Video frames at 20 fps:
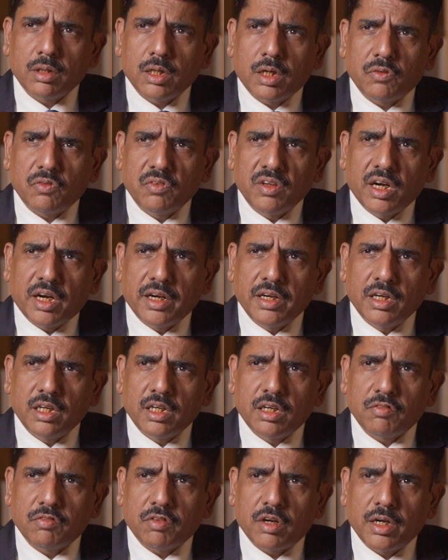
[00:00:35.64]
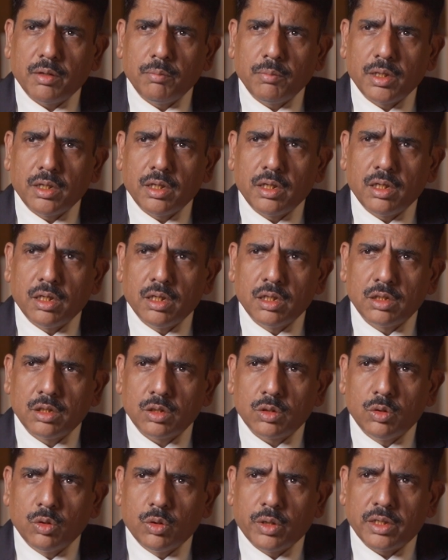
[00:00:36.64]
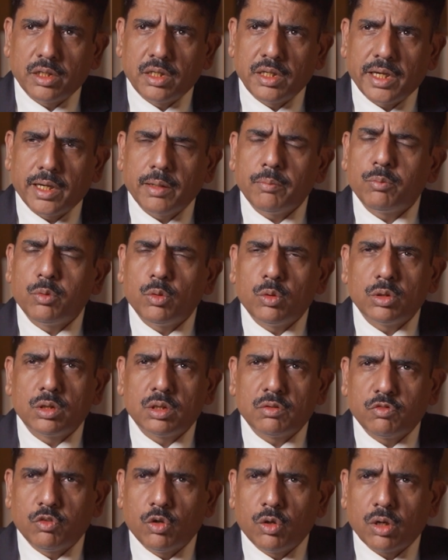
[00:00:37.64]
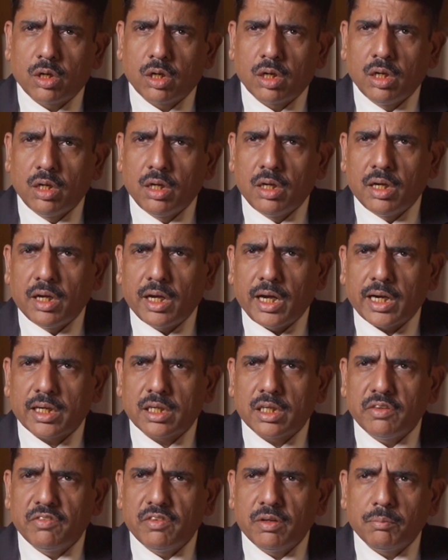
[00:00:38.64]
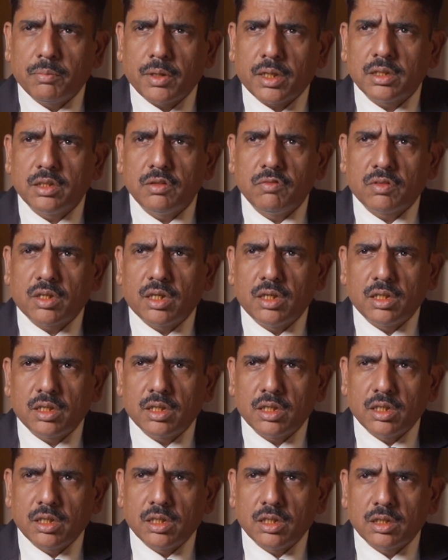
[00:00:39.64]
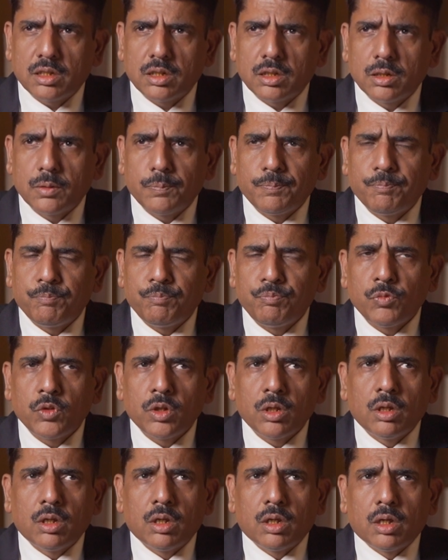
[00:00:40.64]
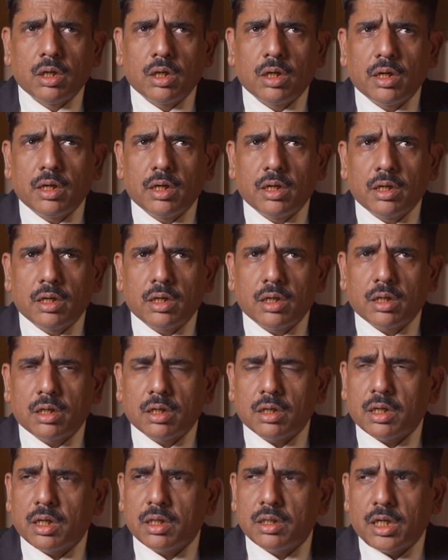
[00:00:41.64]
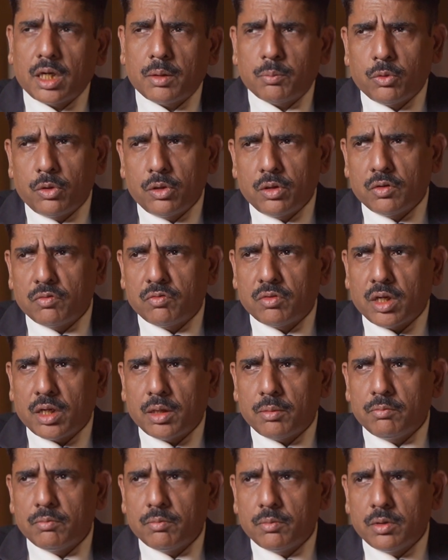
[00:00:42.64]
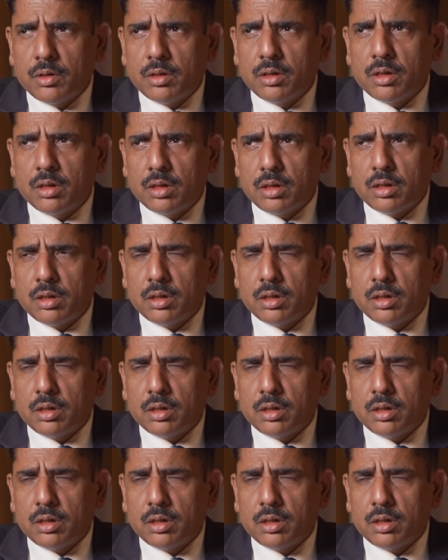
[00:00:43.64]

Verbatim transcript: that we identified many years ago at the airports for active and passive containers. And at that point of time, uh,